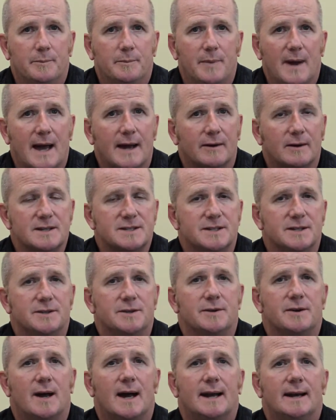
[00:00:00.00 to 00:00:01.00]
batteries that
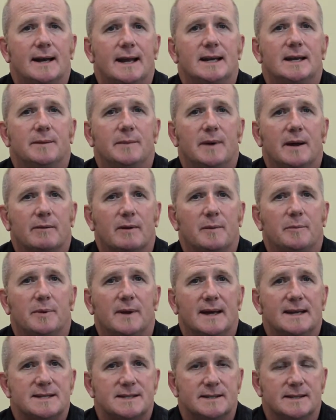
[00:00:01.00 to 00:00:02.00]
do not need to be
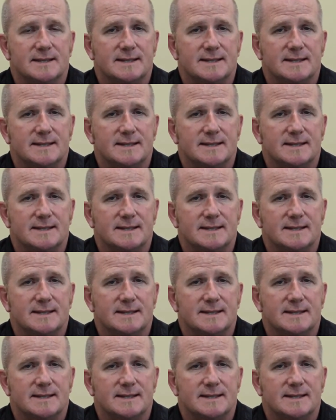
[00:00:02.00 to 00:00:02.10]
replaced.